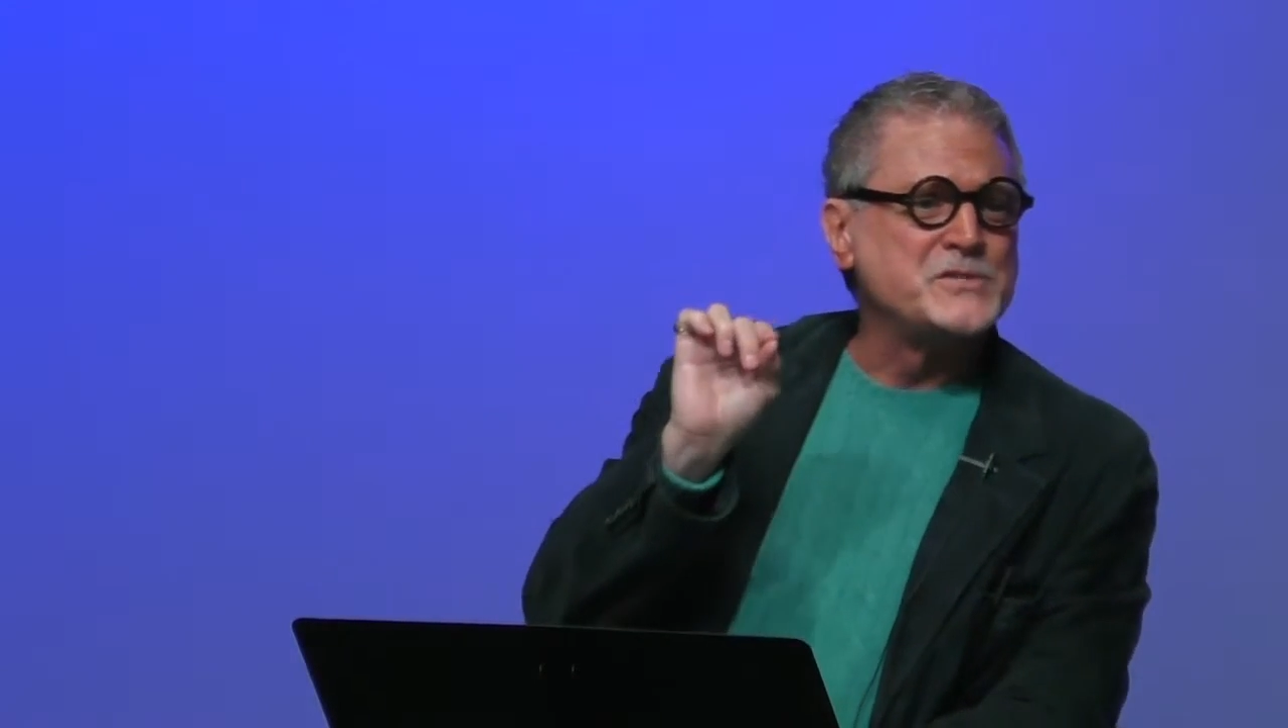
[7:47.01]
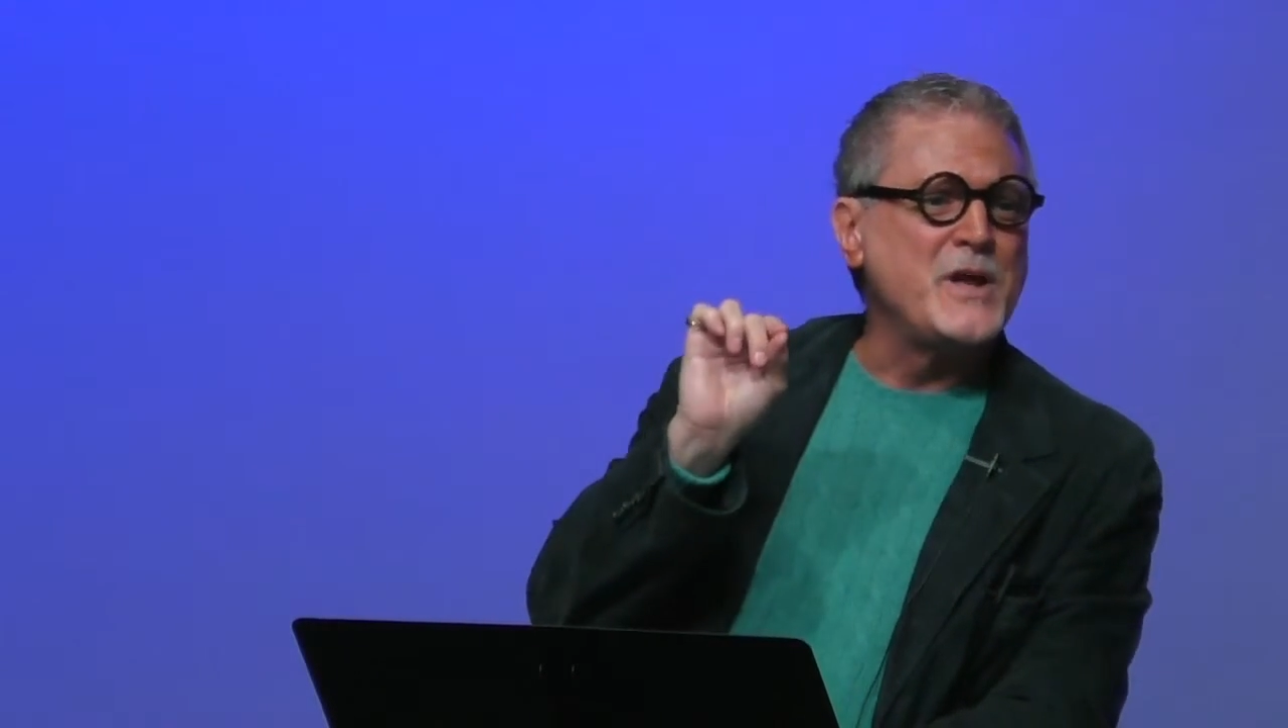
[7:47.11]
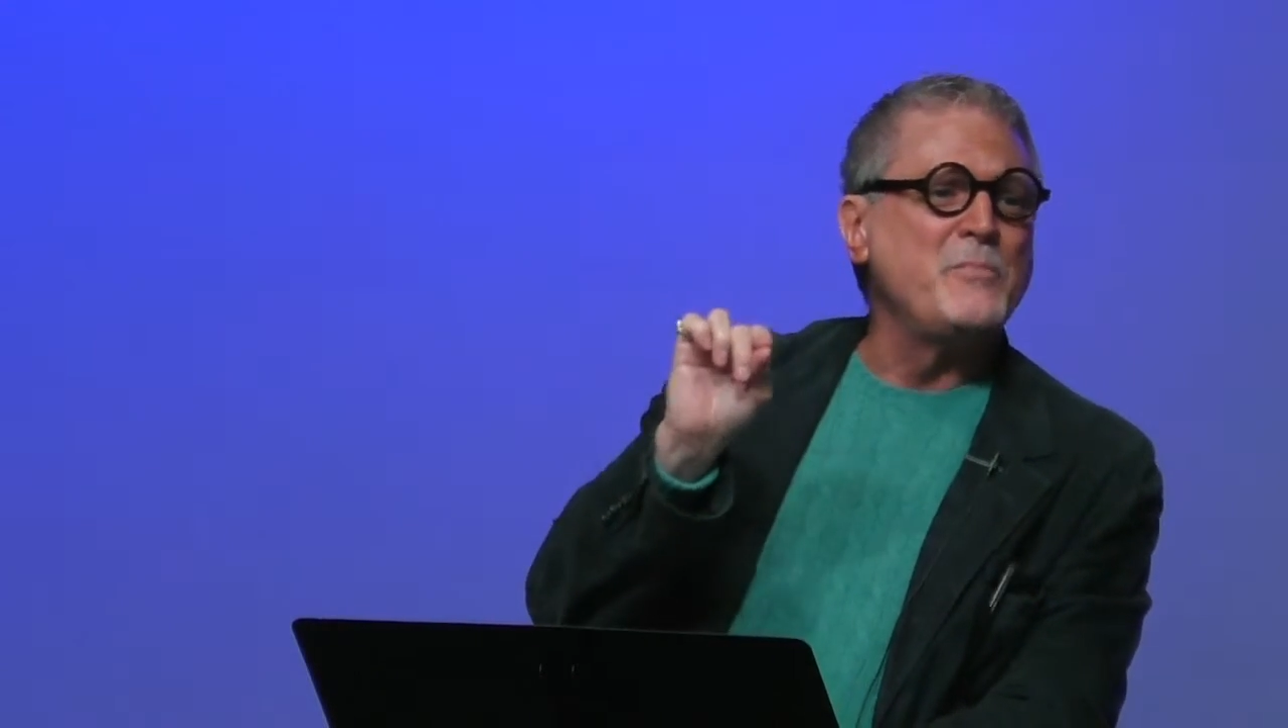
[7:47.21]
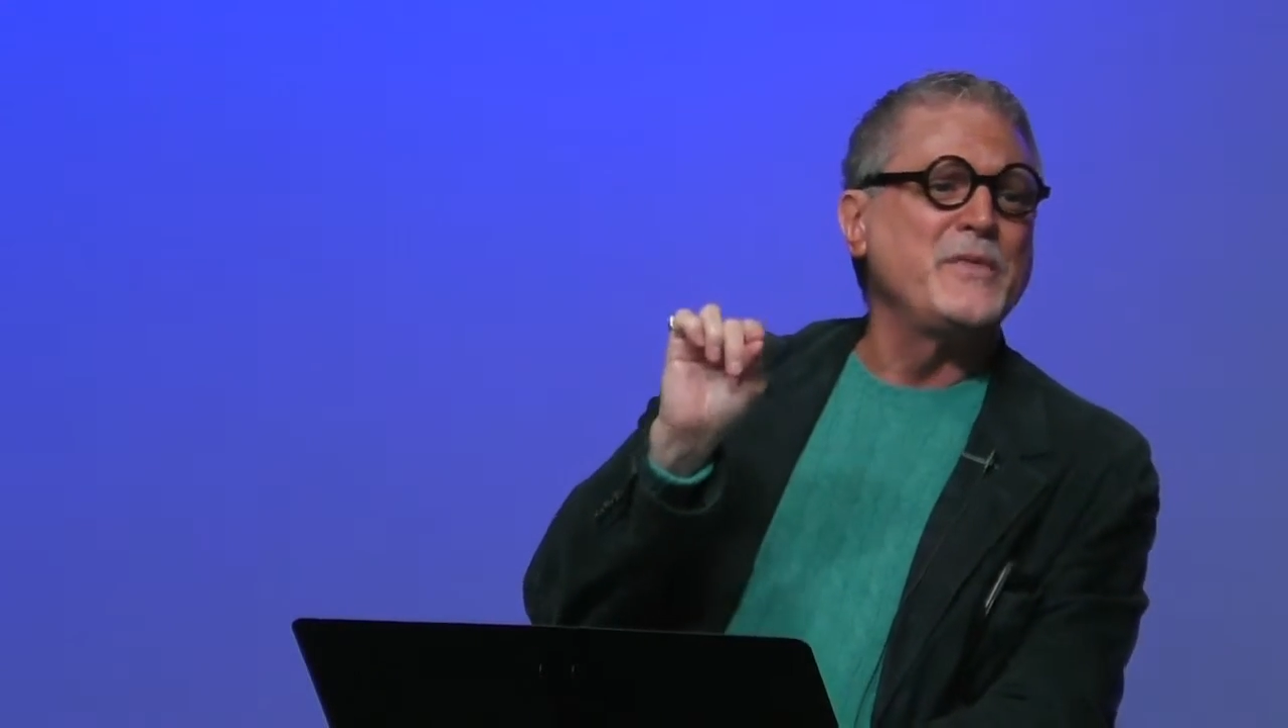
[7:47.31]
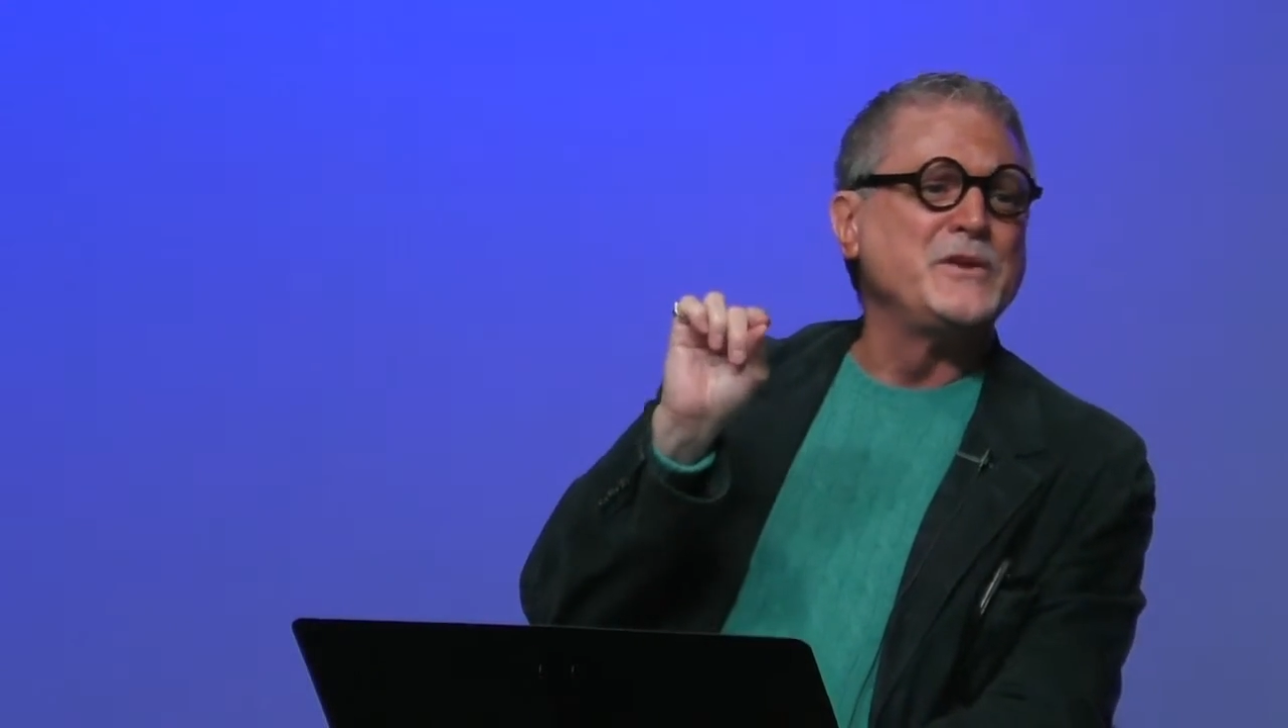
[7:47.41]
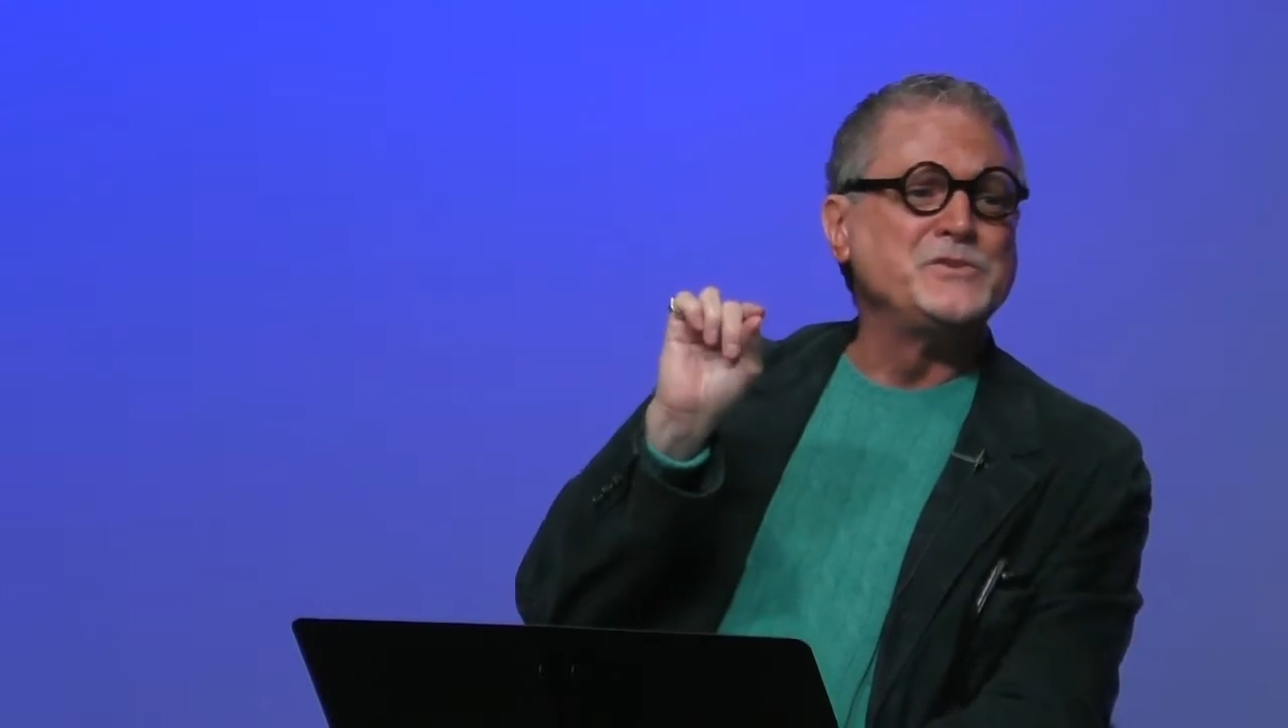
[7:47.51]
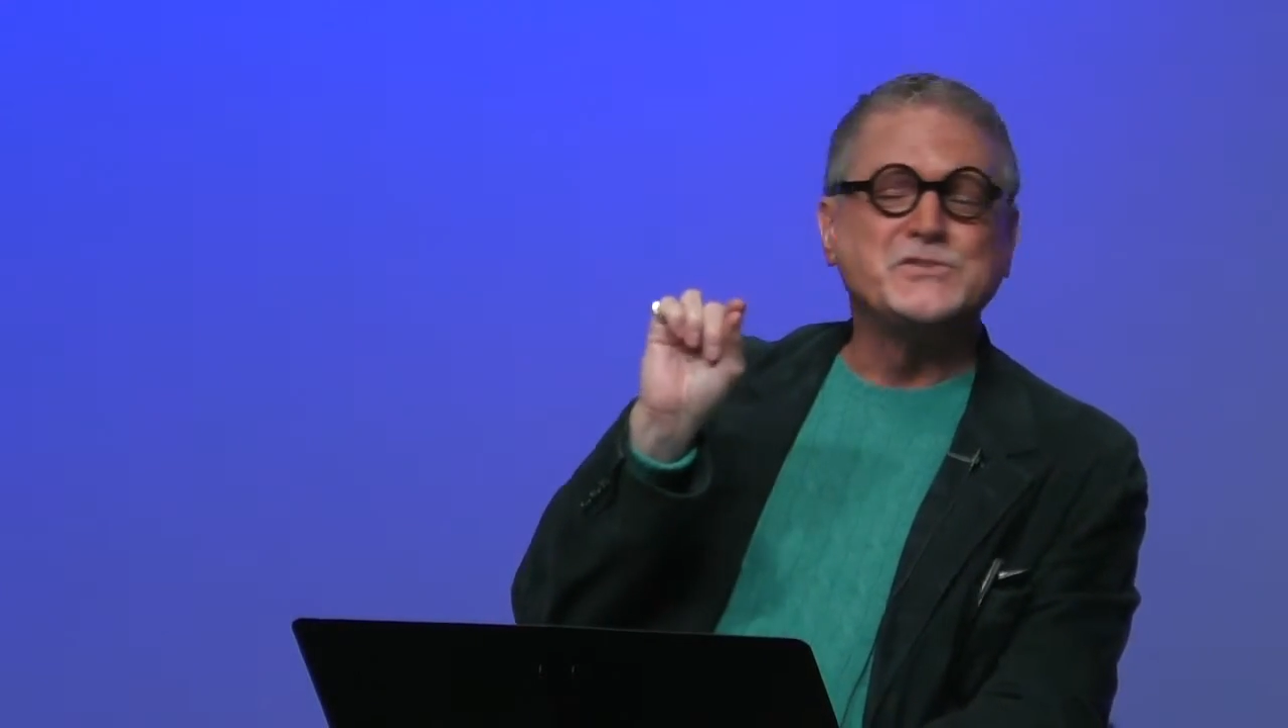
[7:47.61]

something